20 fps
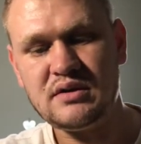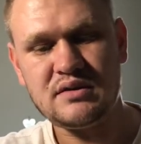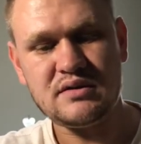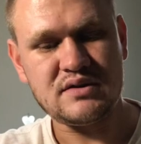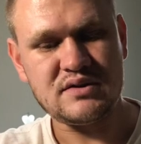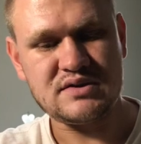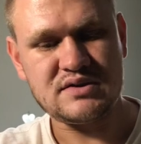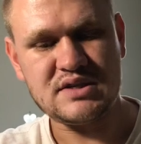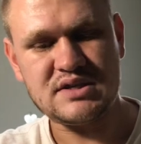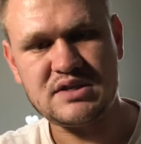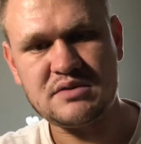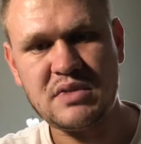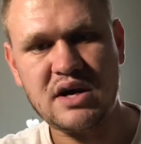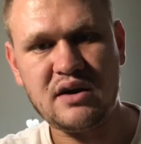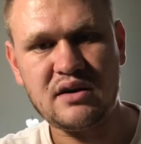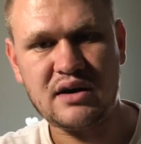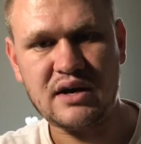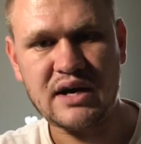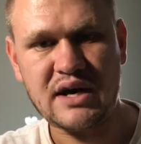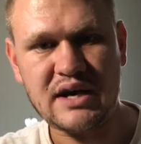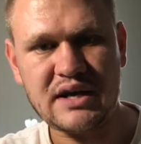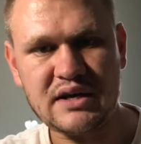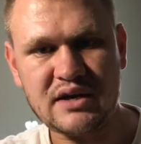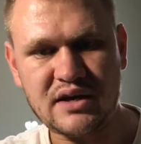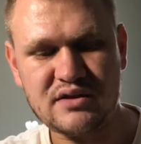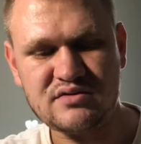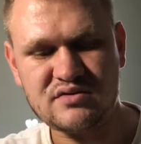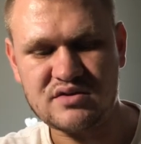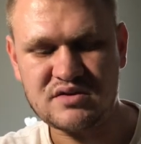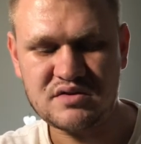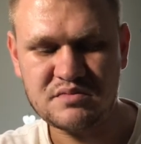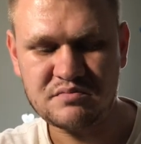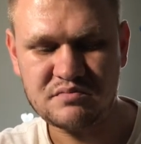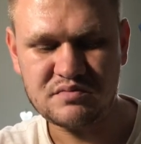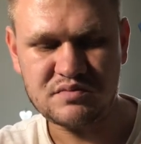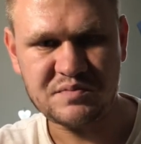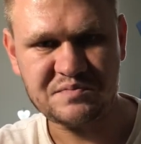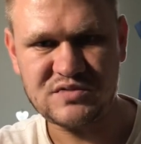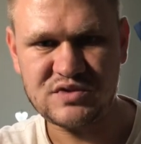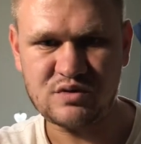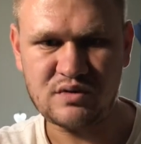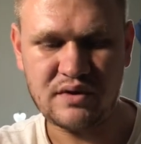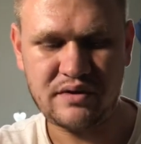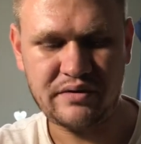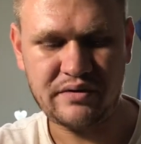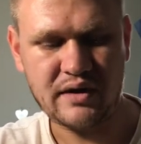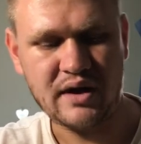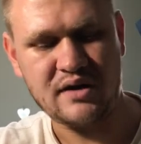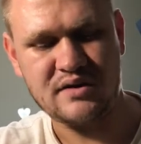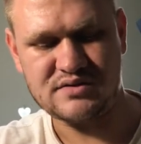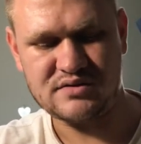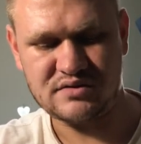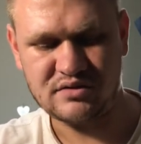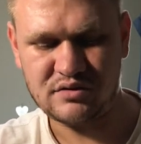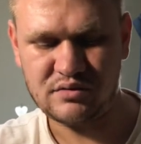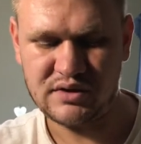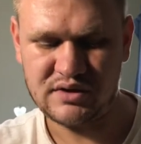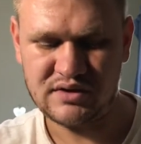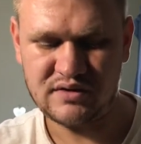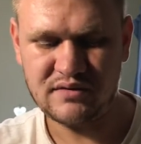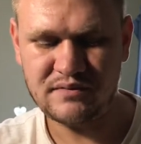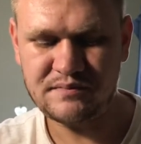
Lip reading: This is about an 800 to 1000 grit.